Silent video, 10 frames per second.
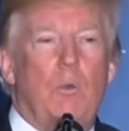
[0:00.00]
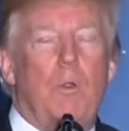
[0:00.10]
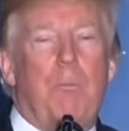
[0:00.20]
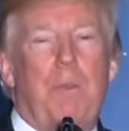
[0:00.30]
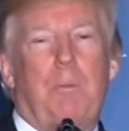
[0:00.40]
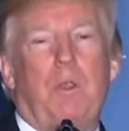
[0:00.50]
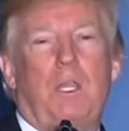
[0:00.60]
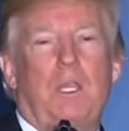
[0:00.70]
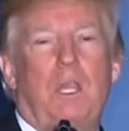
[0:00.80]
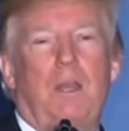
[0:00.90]
where people
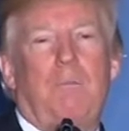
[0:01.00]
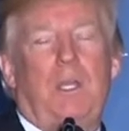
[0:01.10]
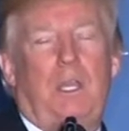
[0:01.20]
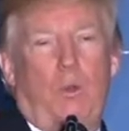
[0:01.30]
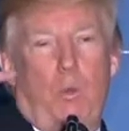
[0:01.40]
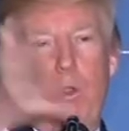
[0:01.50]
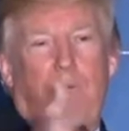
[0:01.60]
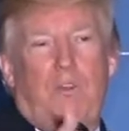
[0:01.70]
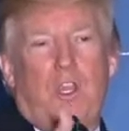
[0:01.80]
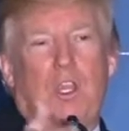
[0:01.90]
can come in and work
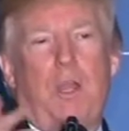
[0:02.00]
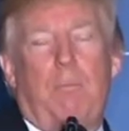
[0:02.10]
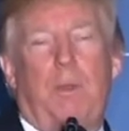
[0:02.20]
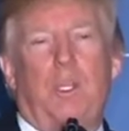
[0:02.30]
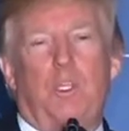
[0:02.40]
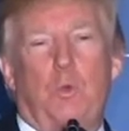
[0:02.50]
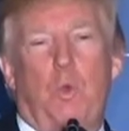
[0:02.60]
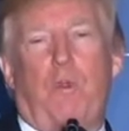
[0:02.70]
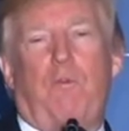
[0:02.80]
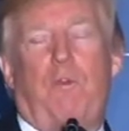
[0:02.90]
for your companies,
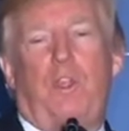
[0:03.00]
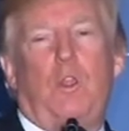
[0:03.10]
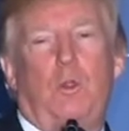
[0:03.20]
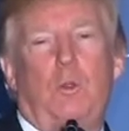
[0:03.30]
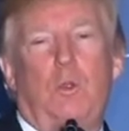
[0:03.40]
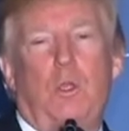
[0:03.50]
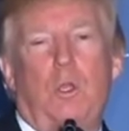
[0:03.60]
work for you,